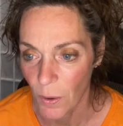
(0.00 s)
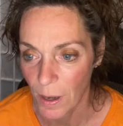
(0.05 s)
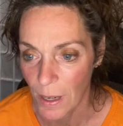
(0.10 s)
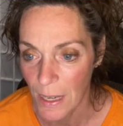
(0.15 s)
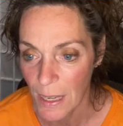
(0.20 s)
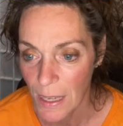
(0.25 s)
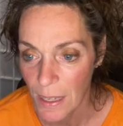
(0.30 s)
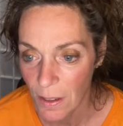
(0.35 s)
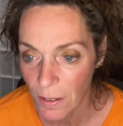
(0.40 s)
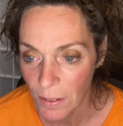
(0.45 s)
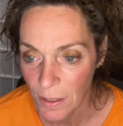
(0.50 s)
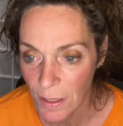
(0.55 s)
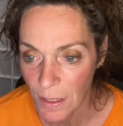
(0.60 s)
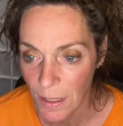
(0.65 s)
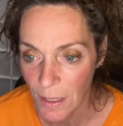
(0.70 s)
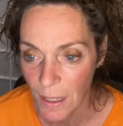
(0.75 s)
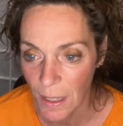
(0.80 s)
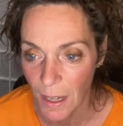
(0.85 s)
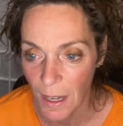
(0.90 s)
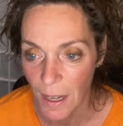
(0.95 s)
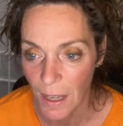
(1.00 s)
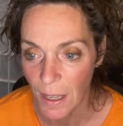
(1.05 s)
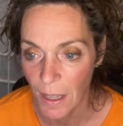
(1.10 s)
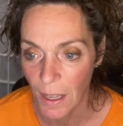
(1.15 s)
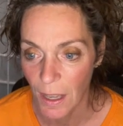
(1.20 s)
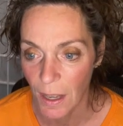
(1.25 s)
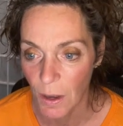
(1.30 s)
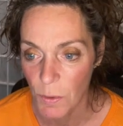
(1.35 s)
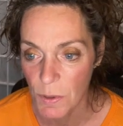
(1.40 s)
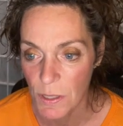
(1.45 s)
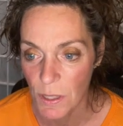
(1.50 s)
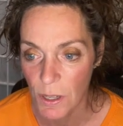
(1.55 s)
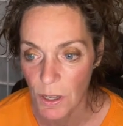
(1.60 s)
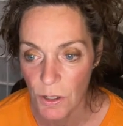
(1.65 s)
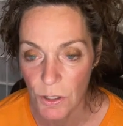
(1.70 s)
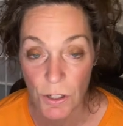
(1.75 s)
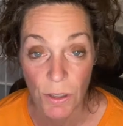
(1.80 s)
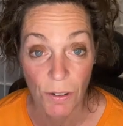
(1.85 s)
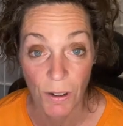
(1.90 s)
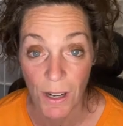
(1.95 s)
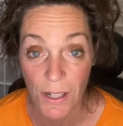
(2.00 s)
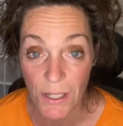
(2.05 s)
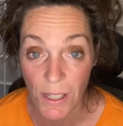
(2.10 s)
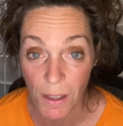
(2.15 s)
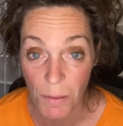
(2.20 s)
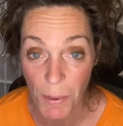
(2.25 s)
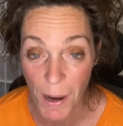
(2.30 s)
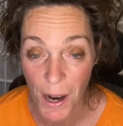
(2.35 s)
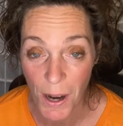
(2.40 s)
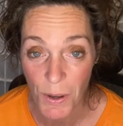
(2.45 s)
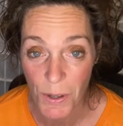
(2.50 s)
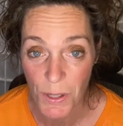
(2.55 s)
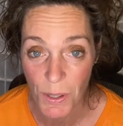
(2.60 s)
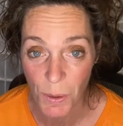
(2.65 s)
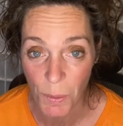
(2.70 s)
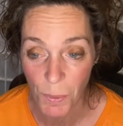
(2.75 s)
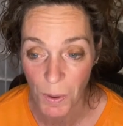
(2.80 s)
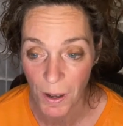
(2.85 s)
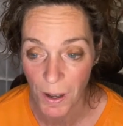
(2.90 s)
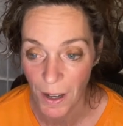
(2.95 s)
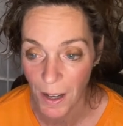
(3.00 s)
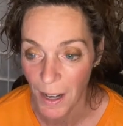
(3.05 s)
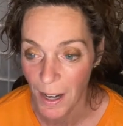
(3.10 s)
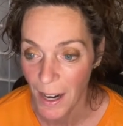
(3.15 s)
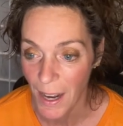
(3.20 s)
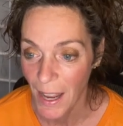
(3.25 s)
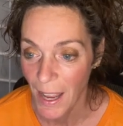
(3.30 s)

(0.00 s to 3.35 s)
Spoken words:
healing, it was a huge threat to the powers that were.